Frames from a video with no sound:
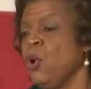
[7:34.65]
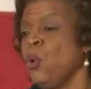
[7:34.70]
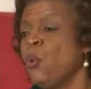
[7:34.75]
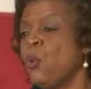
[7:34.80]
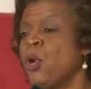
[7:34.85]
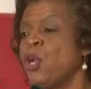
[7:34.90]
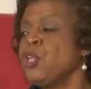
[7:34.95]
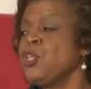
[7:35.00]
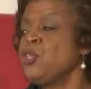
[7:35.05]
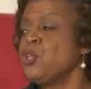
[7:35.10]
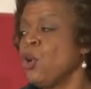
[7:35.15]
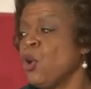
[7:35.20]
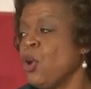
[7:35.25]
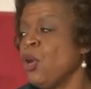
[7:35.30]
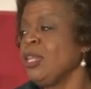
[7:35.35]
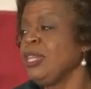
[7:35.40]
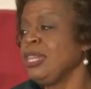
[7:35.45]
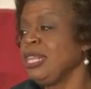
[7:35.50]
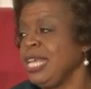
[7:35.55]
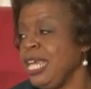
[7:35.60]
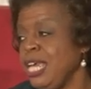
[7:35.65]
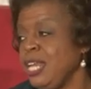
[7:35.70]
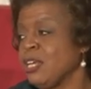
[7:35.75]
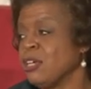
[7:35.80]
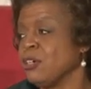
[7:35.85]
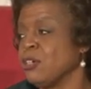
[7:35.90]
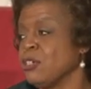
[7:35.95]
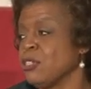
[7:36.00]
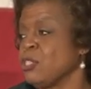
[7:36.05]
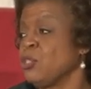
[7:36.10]
where your
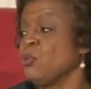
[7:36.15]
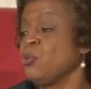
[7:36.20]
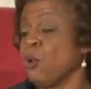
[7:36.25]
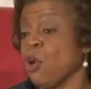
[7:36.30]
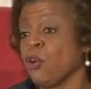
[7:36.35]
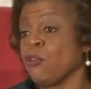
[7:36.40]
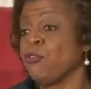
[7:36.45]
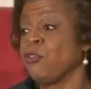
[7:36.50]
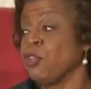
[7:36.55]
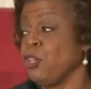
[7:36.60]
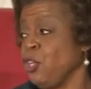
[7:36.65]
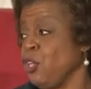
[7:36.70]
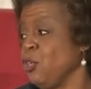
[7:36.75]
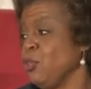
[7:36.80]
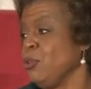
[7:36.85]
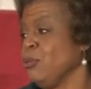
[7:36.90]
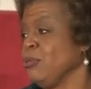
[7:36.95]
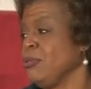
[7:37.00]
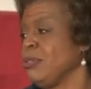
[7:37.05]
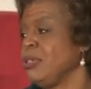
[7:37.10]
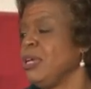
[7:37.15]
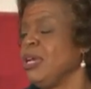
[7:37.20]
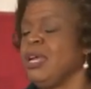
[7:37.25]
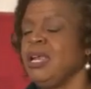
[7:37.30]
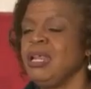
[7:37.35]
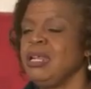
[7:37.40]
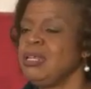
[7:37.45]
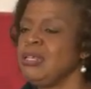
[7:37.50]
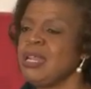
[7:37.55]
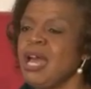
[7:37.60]
leaders work for you,
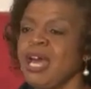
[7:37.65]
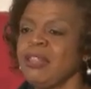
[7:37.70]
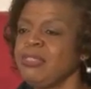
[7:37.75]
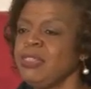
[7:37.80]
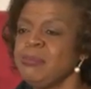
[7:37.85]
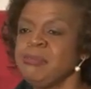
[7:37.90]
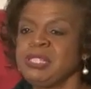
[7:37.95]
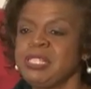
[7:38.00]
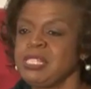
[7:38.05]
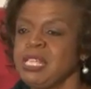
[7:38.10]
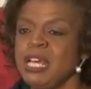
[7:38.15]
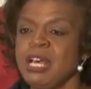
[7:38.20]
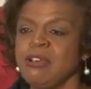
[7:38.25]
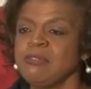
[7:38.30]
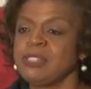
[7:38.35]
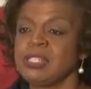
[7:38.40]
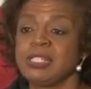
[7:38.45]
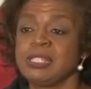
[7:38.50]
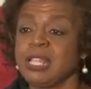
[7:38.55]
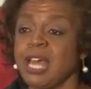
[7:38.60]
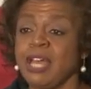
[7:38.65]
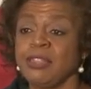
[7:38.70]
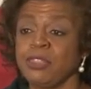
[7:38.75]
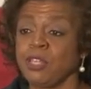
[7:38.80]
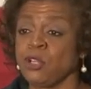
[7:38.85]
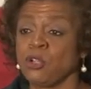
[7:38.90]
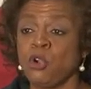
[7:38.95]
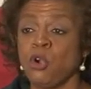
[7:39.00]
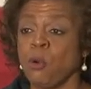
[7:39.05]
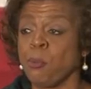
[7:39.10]
not themselves and not
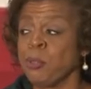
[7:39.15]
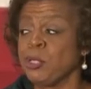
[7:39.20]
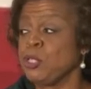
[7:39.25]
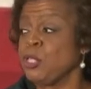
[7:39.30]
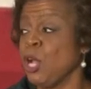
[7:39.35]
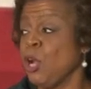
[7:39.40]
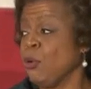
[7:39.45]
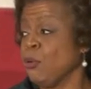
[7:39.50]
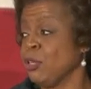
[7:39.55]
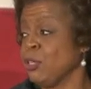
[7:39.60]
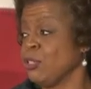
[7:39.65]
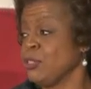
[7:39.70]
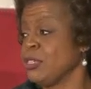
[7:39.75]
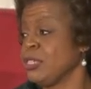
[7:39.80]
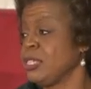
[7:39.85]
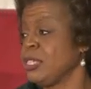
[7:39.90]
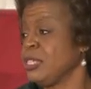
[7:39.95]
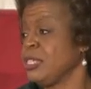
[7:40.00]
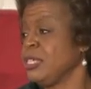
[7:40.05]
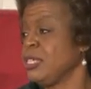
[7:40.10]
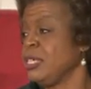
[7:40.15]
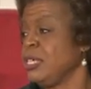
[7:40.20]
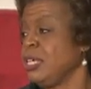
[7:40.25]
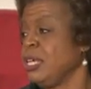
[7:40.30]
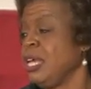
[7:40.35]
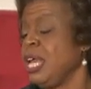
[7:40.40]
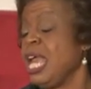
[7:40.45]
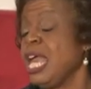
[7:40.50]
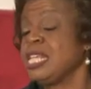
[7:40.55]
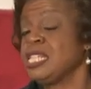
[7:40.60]
their corporate donors
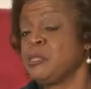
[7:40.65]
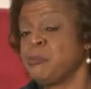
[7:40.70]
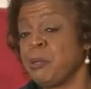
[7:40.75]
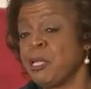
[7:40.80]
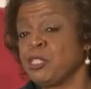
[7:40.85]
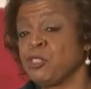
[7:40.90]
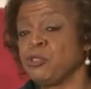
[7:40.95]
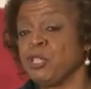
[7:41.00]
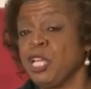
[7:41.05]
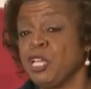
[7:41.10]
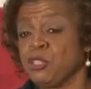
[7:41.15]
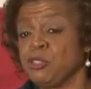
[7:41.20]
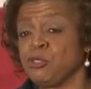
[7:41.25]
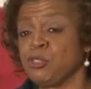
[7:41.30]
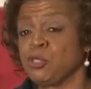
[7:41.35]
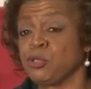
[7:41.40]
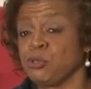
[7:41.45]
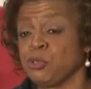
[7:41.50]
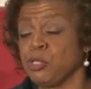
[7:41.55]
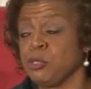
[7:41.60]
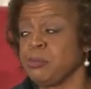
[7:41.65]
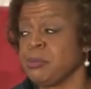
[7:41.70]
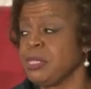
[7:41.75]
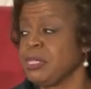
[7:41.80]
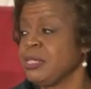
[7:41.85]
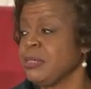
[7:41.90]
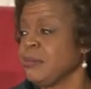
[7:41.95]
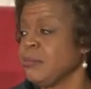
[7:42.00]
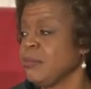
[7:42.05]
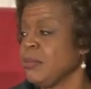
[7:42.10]
and special interest
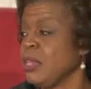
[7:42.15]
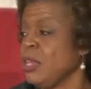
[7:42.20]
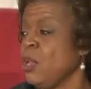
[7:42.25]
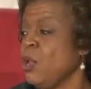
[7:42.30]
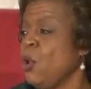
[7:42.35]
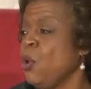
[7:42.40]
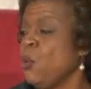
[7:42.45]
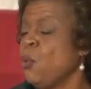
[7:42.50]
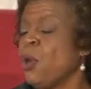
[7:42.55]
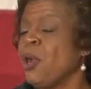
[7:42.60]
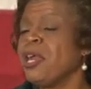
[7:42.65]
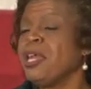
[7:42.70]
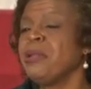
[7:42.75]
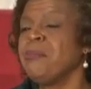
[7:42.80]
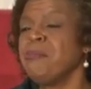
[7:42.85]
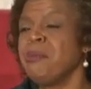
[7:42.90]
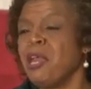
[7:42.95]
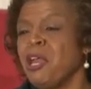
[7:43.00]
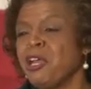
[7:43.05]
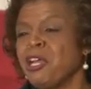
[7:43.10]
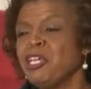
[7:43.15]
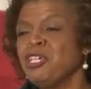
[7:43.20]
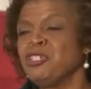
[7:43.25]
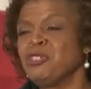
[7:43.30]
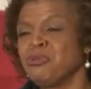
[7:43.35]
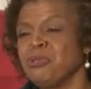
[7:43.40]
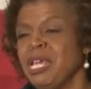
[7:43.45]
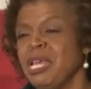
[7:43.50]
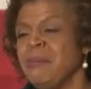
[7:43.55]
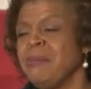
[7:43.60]
groups, where an American
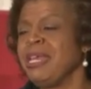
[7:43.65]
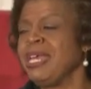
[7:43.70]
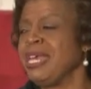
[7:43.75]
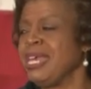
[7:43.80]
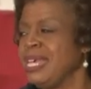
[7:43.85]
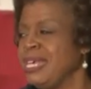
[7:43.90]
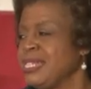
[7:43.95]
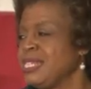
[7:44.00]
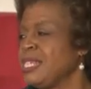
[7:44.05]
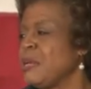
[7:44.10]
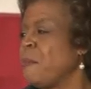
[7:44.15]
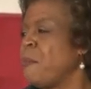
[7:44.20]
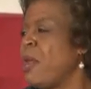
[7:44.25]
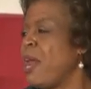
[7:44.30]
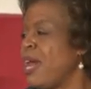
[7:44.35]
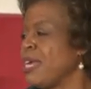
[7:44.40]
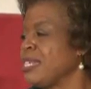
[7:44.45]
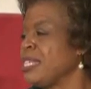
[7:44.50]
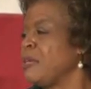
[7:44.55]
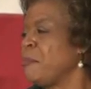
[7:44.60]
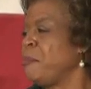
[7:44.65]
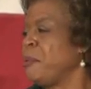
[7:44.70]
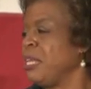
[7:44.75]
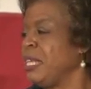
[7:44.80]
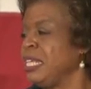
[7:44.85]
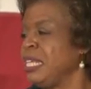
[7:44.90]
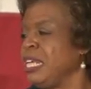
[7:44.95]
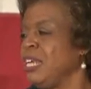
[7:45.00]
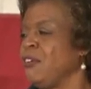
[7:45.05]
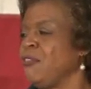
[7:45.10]
dream is a
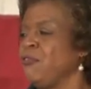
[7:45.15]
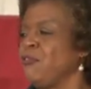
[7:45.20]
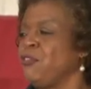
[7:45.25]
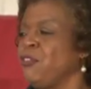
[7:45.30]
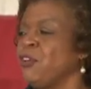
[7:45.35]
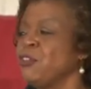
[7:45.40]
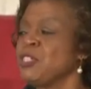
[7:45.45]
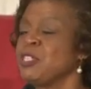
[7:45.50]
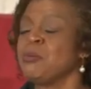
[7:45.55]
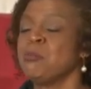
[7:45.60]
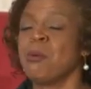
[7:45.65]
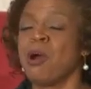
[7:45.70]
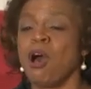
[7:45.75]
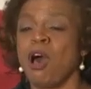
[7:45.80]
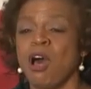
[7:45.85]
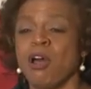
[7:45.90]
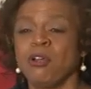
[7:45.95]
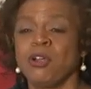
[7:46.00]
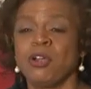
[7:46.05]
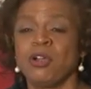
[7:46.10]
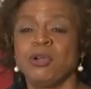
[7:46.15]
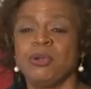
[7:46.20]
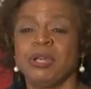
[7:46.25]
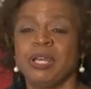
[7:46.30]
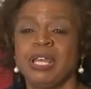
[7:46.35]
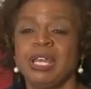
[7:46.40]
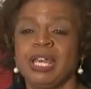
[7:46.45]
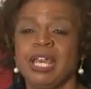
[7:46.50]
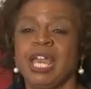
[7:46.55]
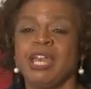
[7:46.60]
possibility for tomorrow
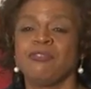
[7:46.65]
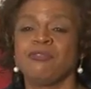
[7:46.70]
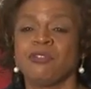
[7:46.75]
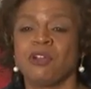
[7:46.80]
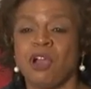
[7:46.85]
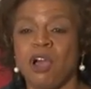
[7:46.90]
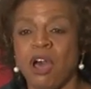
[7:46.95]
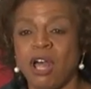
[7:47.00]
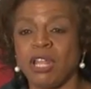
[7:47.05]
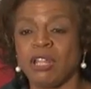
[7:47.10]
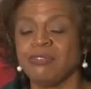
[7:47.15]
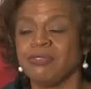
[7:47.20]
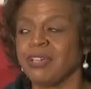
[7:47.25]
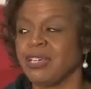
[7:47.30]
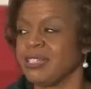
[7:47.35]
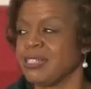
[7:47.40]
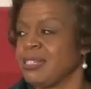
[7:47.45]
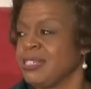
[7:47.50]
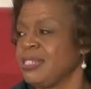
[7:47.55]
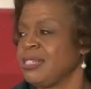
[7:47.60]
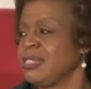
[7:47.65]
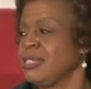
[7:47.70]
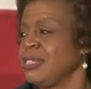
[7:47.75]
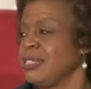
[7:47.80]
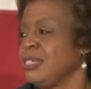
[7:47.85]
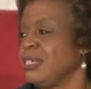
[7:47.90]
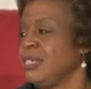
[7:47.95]
and for all of us,